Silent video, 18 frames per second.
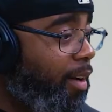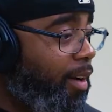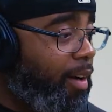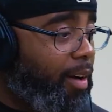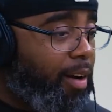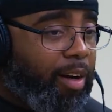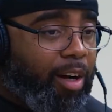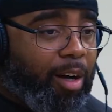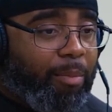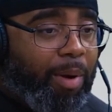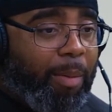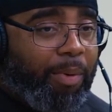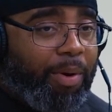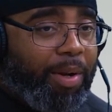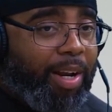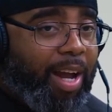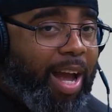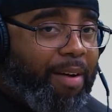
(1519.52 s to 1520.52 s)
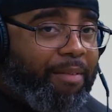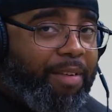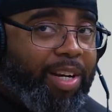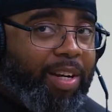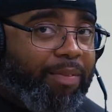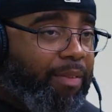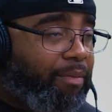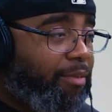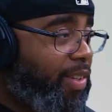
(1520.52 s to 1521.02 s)
I'm going to have a
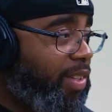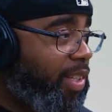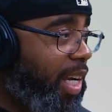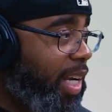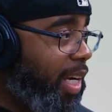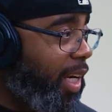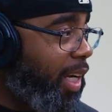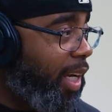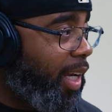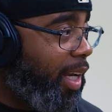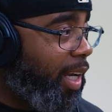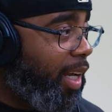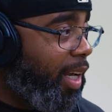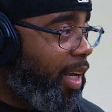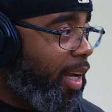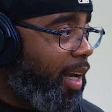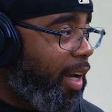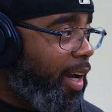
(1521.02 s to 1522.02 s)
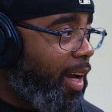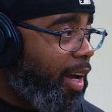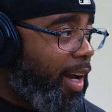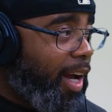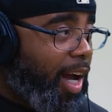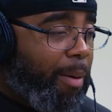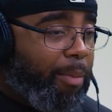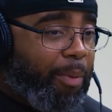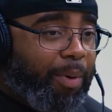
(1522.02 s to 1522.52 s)
different physique.
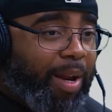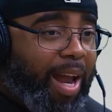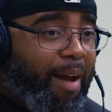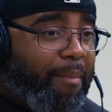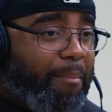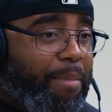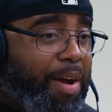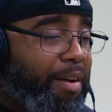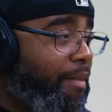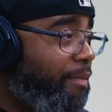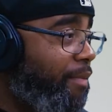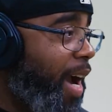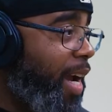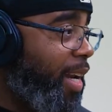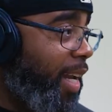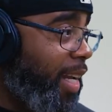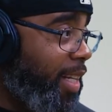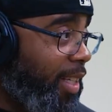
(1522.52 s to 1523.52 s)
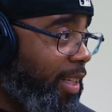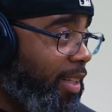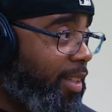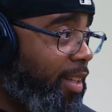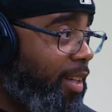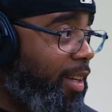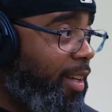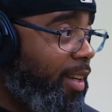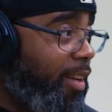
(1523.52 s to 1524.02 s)
I'm going to have better
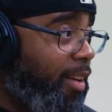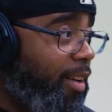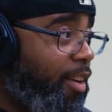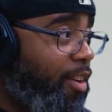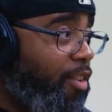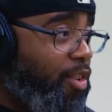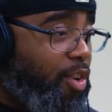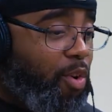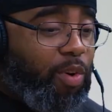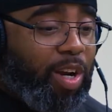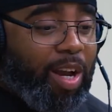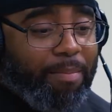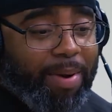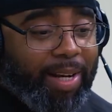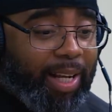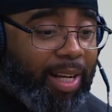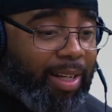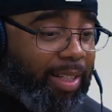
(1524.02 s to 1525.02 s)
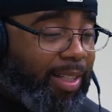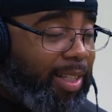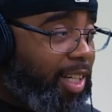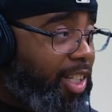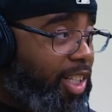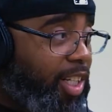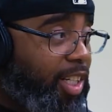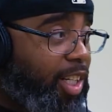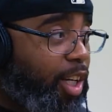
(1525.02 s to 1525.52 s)
finances. You can make that
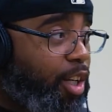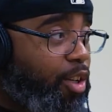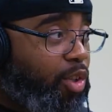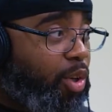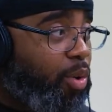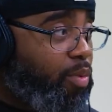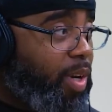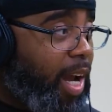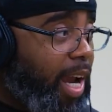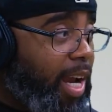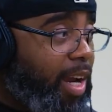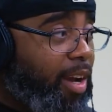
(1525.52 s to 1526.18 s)
decision today.